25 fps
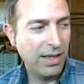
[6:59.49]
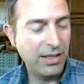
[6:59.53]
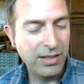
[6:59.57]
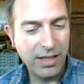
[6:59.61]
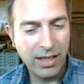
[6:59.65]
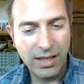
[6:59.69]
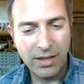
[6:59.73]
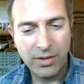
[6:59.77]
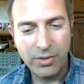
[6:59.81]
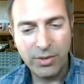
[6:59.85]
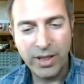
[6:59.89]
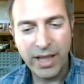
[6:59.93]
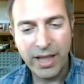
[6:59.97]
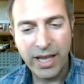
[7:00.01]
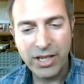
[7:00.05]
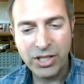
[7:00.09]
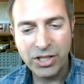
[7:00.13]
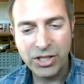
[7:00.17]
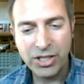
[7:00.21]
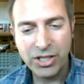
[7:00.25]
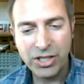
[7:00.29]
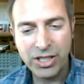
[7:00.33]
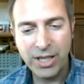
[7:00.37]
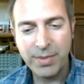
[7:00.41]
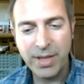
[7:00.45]
It's a
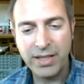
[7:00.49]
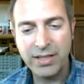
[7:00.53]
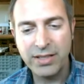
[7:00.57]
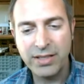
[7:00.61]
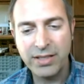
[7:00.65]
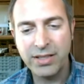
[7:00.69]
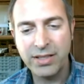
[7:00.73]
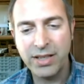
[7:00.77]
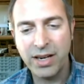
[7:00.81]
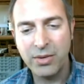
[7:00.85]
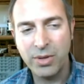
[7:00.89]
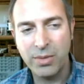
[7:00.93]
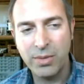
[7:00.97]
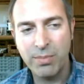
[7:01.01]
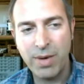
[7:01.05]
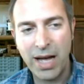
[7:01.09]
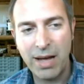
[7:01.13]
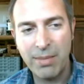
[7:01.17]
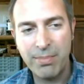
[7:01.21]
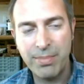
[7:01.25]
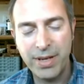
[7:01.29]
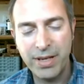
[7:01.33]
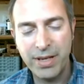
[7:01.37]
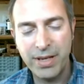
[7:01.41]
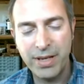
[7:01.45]
relationship that started with
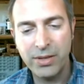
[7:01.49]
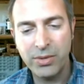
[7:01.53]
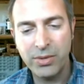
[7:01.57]
Bob